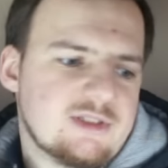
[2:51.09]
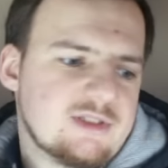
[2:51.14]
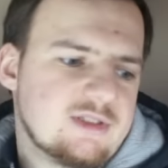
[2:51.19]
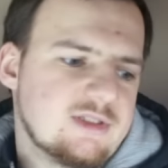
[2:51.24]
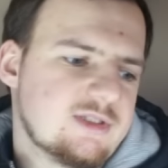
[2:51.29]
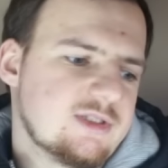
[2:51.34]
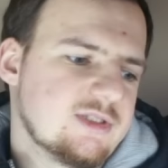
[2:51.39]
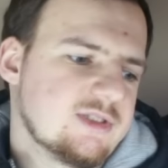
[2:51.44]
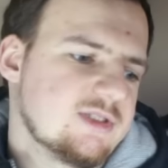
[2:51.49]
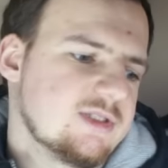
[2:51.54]

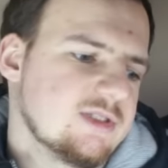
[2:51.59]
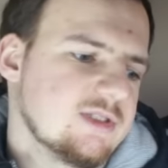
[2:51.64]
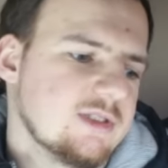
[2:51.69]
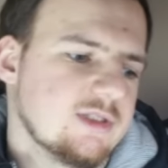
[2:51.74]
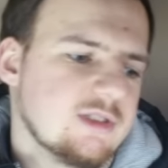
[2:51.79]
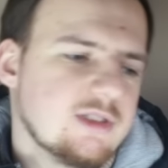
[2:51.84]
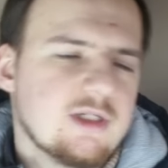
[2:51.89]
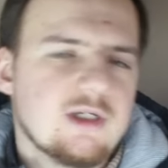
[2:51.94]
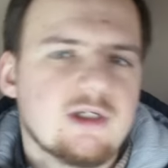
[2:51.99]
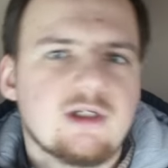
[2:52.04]
This is
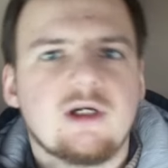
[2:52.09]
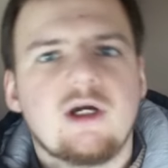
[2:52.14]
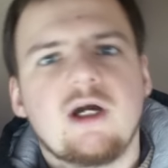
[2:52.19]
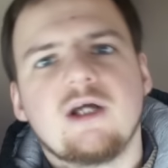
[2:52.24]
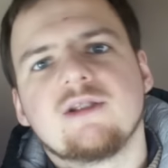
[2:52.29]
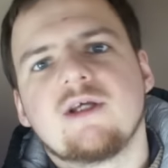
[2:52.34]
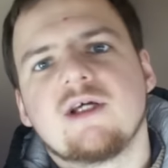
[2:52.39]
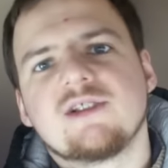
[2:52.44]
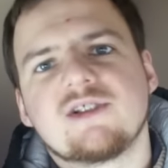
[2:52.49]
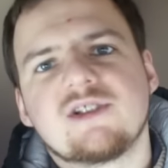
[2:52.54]

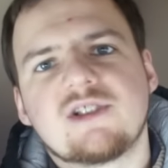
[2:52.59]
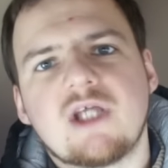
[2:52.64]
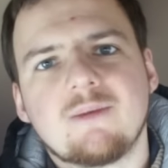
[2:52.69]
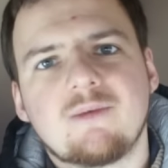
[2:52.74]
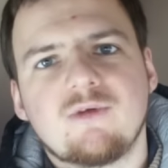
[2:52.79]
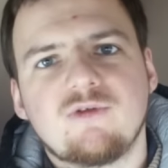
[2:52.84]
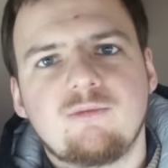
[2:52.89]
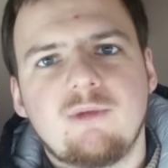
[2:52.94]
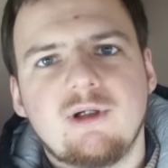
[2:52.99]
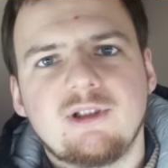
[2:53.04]
another
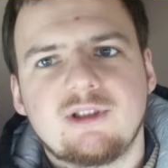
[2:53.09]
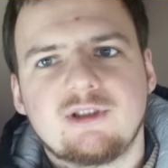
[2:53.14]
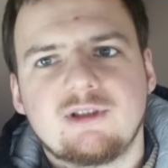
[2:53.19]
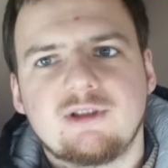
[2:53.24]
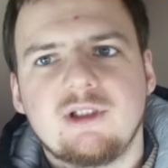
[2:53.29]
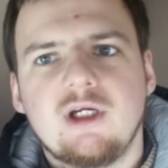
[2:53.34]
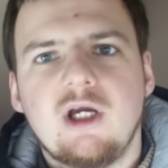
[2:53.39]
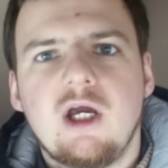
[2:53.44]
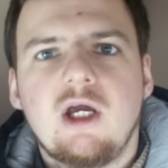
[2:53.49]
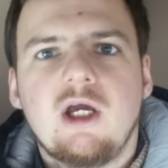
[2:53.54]
type of
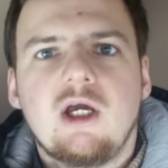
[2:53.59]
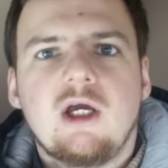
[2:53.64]
battery.